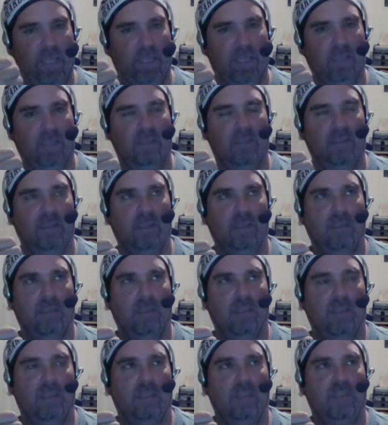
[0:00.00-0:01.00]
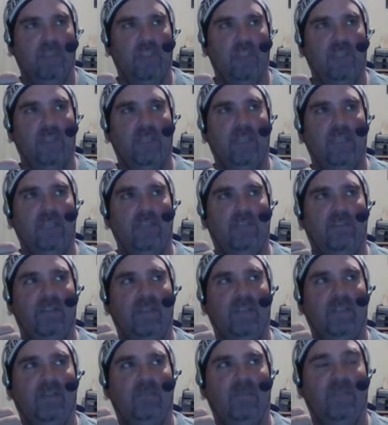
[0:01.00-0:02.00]
Then there was
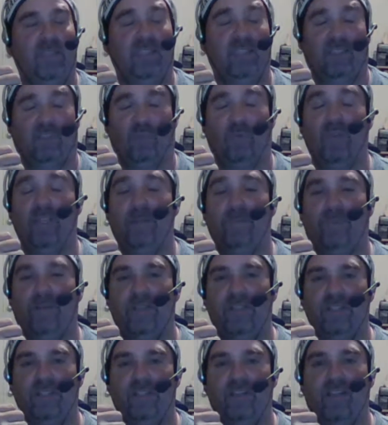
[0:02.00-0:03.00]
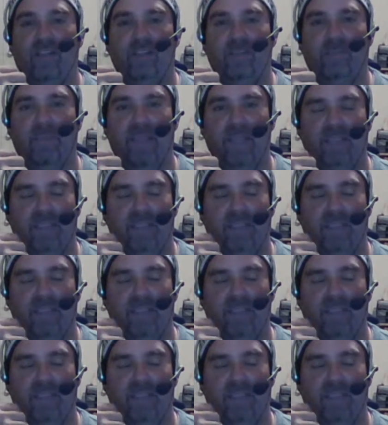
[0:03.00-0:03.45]
a over the top battle royal with